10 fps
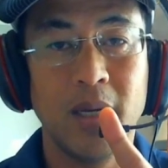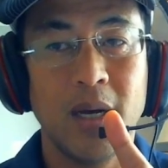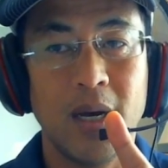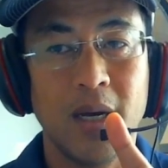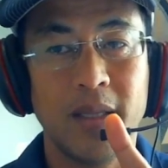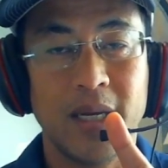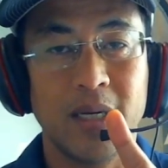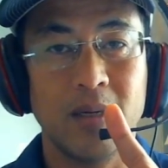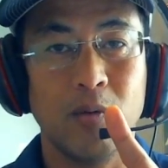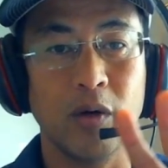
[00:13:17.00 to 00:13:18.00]
that
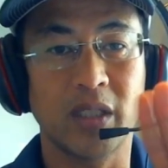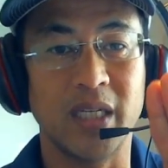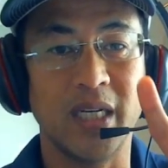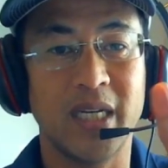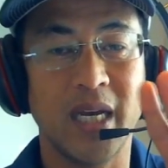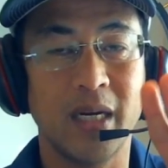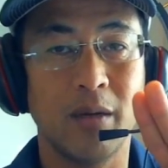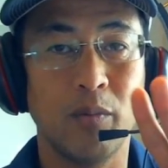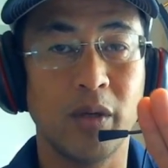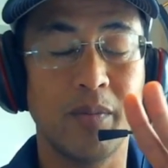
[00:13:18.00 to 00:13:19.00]
works in
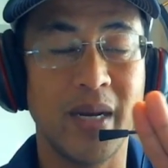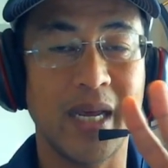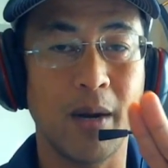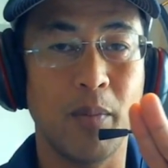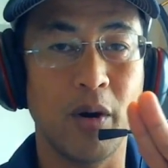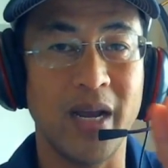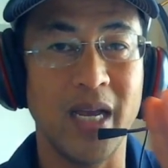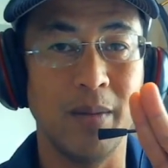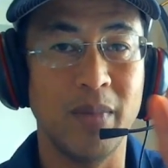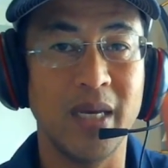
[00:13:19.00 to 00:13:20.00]
tandem with Medicare Part A
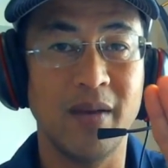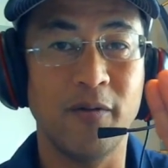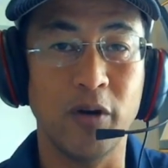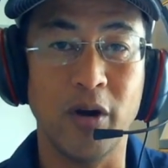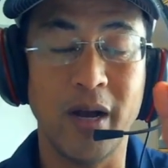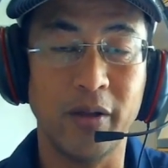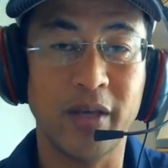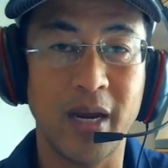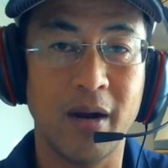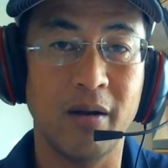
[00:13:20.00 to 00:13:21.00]
and B for your
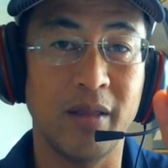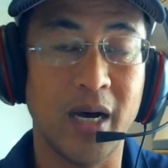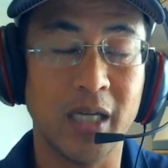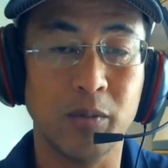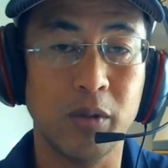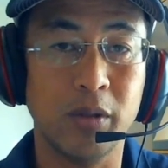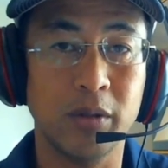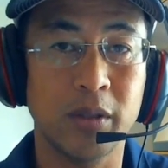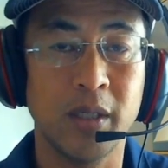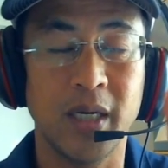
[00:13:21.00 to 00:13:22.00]
healthcare and the
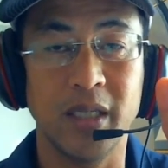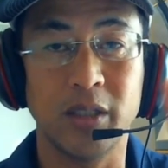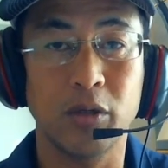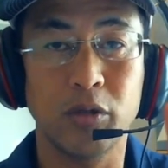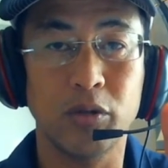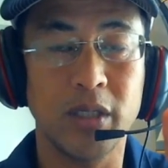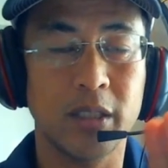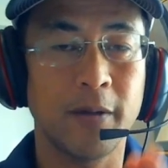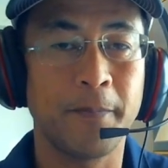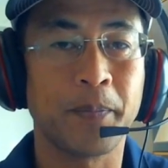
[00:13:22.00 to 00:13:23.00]
hospitals and
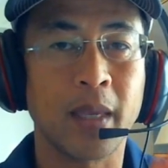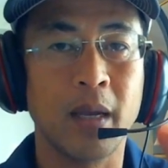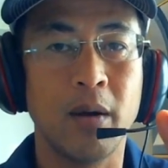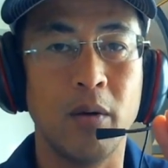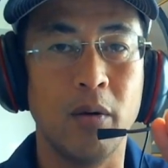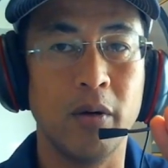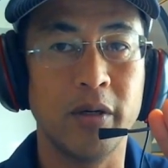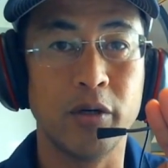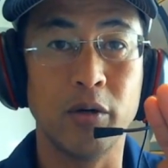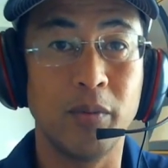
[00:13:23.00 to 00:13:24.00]
surgeries
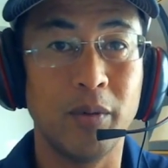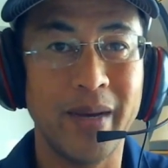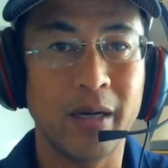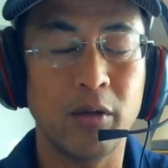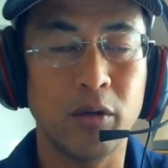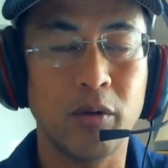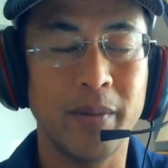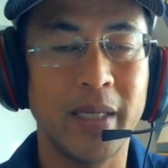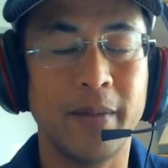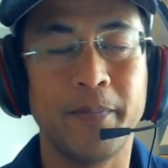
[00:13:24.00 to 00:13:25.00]
or durable medical
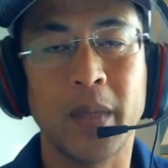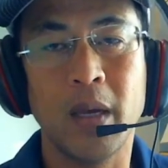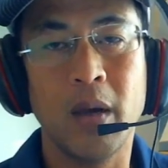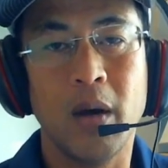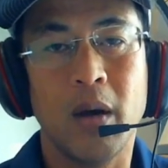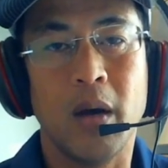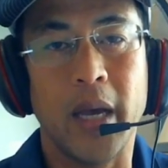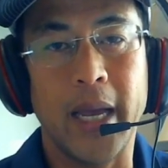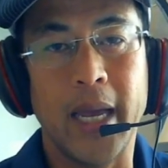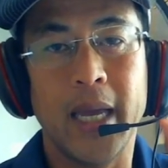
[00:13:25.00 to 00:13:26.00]
equipment.
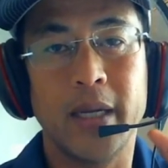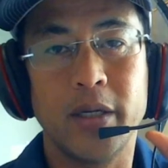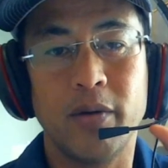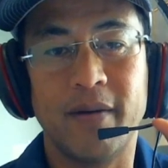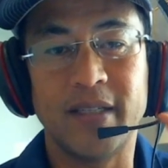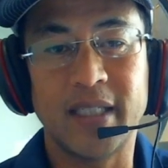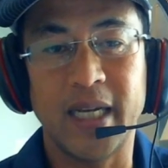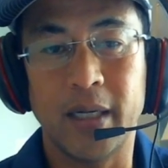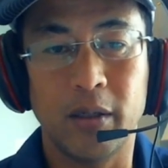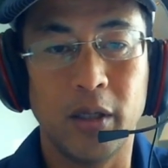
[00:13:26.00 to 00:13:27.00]
And you have a
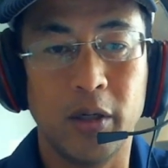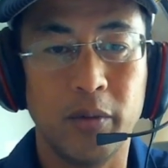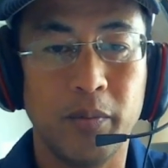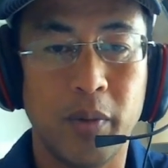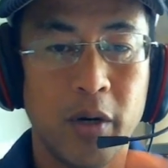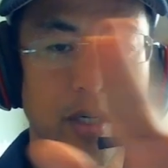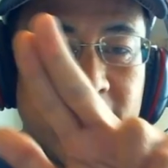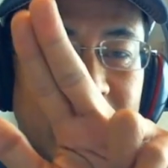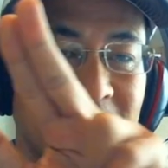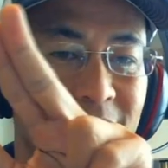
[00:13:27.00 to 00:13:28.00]
standalone Part
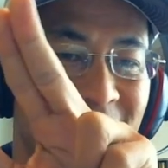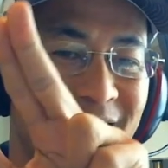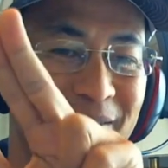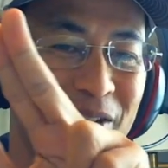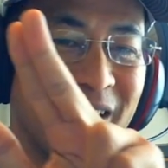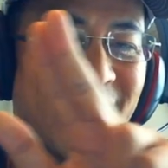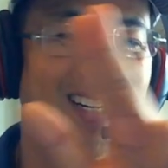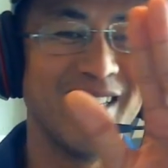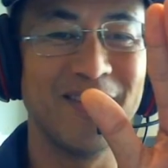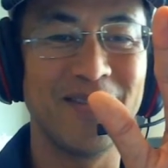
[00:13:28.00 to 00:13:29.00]
D, I'm trying to
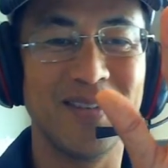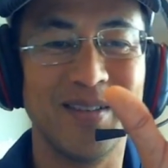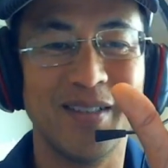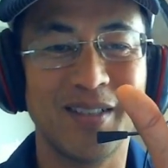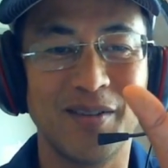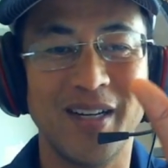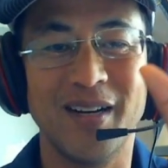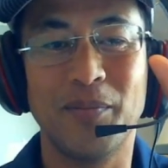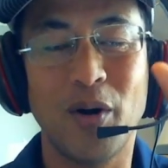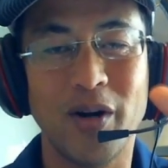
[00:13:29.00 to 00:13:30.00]
get in the screen
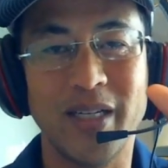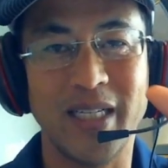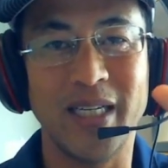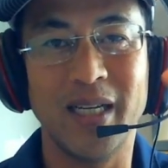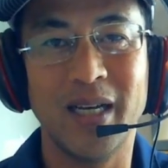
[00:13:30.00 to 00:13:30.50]
here, Part D